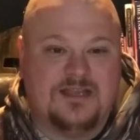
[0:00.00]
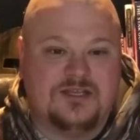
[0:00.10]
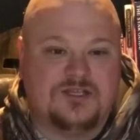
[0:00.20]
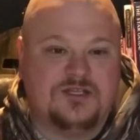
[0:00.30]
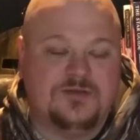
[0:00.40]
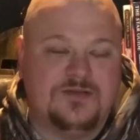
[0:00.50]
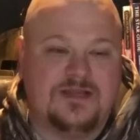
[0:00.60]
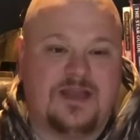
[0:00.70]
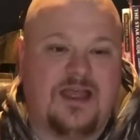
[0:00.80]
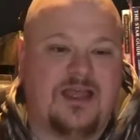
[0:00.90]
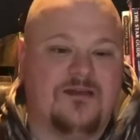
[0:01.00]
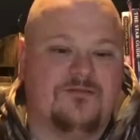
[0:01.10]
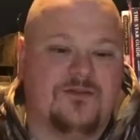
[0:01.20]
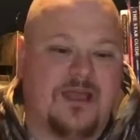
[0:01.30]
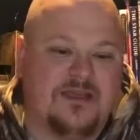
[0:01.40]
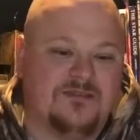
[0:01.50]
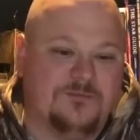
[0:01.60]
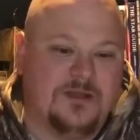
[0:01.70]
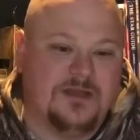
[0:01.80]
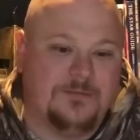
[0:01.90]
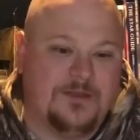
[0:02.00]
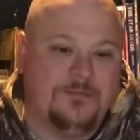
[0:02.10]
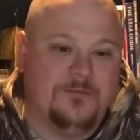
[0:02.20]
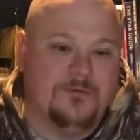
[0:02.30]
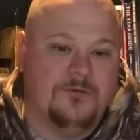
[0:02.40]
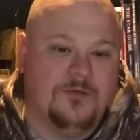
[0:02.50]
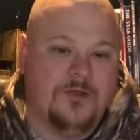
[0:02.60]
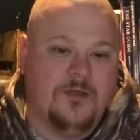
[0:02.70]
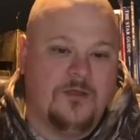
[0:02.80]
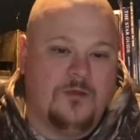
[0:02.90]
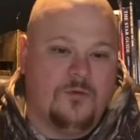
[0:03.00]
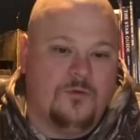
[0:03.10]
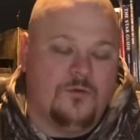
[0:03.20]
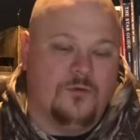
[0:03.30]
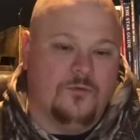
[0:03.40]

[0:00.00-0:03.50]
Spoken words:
you didn't have as many people who